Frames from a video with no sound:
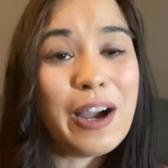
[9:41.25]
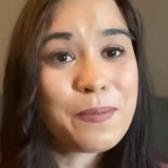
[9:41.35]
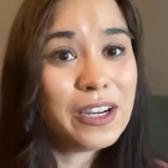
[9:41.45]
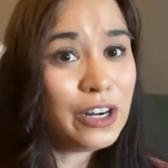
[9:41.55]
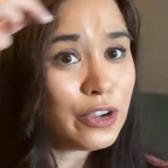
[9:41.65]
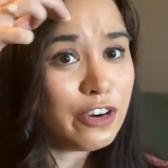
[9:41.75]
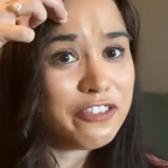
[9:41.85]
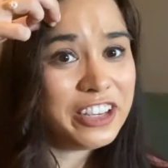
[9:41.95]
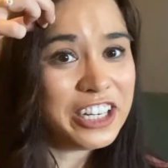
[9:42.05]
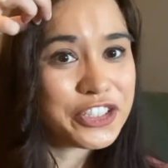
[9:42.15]
I'm gonna go
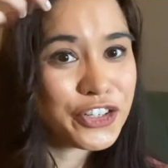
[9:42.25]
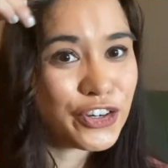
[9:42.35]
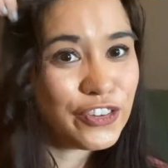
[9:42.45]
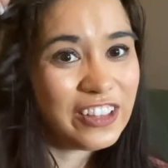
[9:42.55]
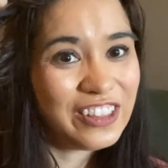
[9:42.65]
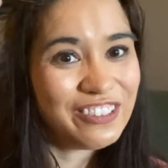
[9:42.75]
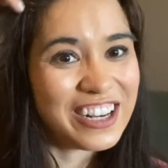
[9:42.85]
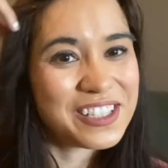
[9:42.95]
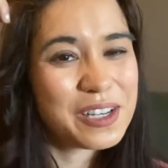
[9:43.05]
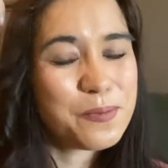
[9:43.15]
finish curling the
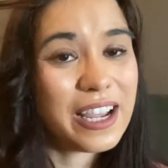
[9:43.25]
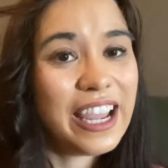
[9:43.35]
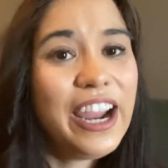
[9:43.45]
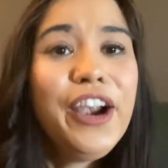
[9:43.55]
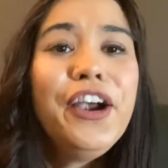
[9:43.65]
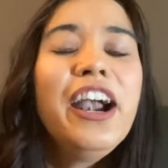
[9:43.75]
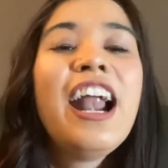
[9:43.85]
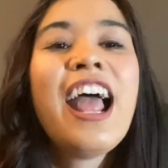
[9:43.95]
rest of my hair.